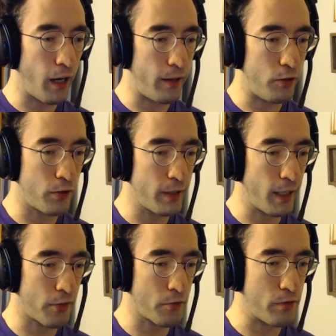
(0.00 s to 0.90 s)
you can
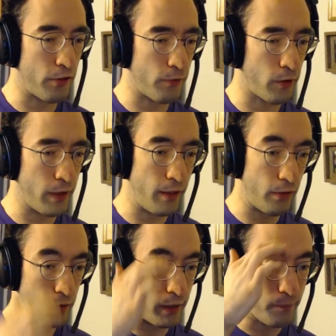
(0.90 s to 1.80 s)
get through this very
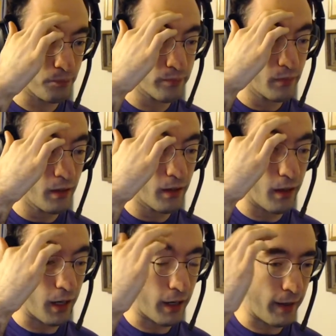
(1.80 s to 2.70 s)
easily.
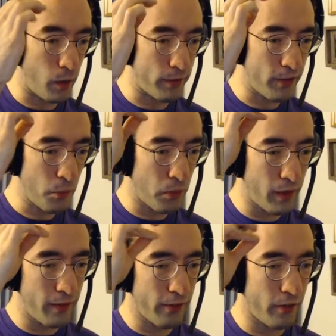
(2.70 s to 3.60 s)
Now, at this
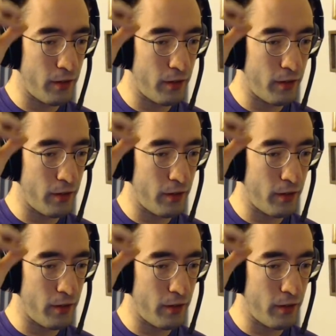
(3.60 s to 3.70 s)
point,